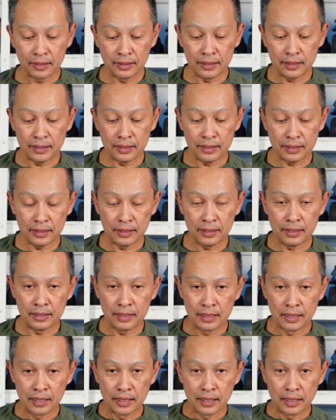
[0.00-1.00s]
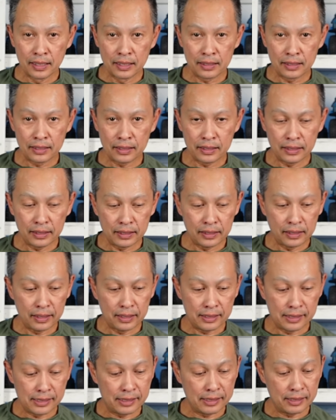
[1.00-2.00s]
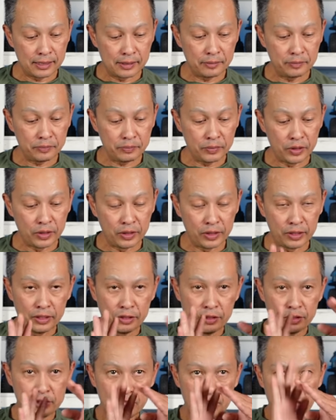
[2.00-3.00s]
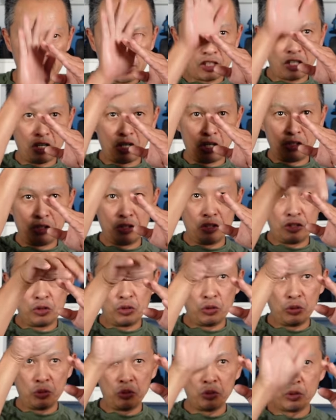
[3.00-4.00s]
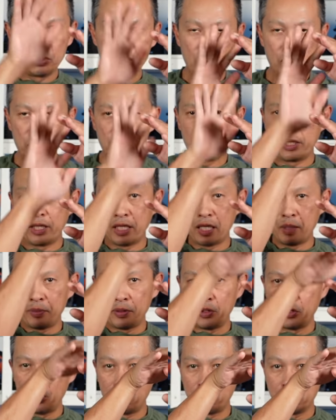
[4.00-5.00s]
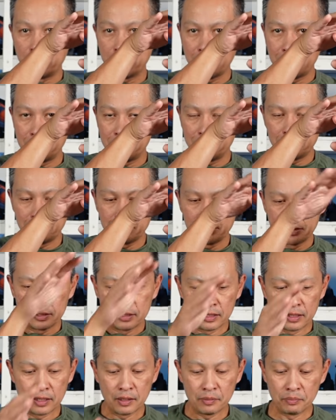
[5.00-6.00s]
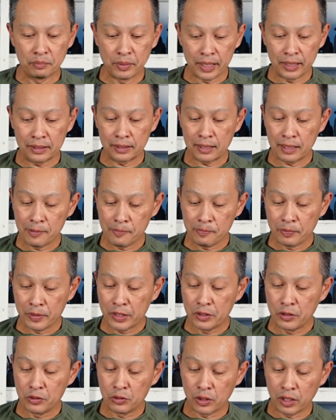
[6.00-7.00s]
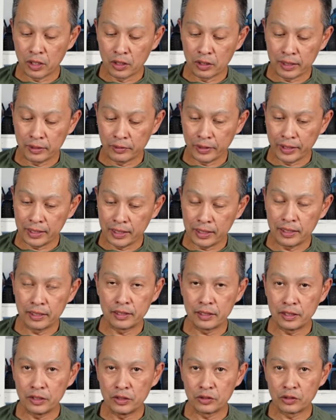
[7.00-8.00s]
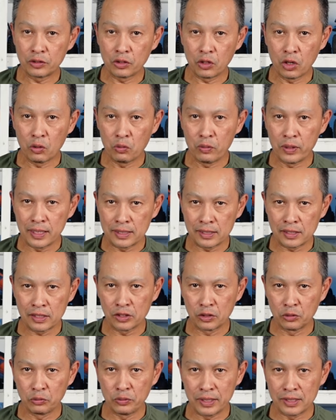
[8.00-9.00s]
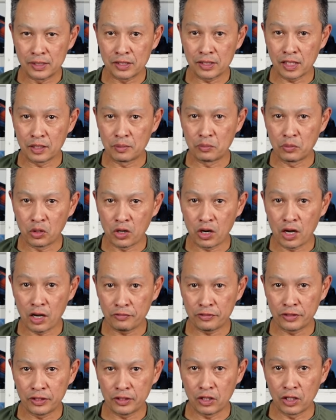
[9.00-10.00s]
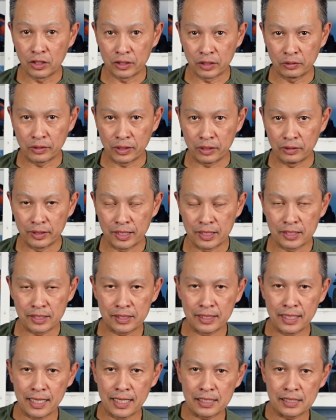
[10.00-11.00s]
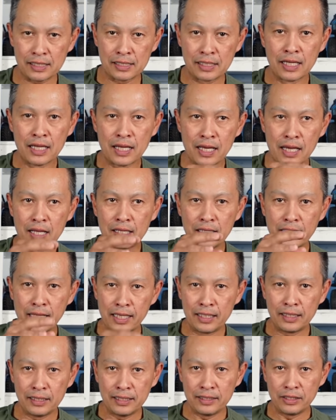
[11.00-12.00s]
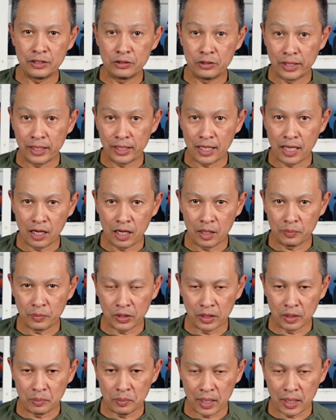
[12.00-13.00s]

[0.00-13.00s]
it's harder to get up and over stuff, but you are right here, your wheels are more often on the ground. It's less likely that you get hung up on the